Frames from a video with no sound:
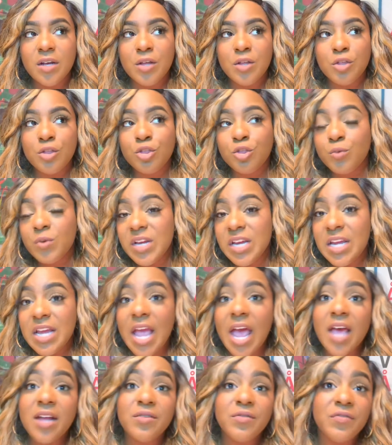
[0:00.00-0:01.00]
3
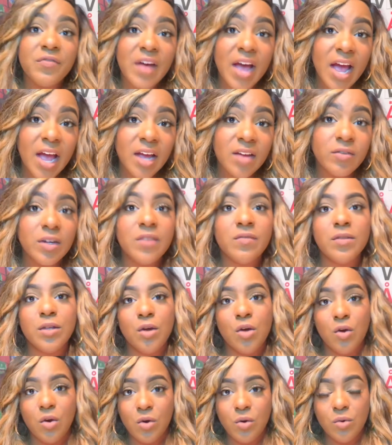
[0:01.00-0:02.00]
out of 5 of the
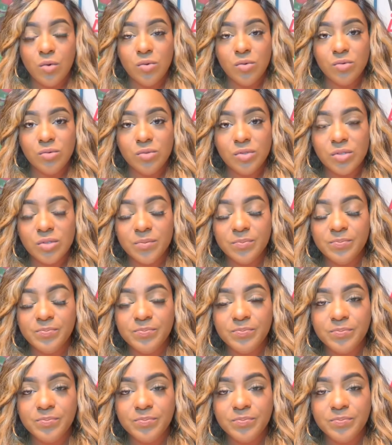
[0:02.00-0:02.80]
goals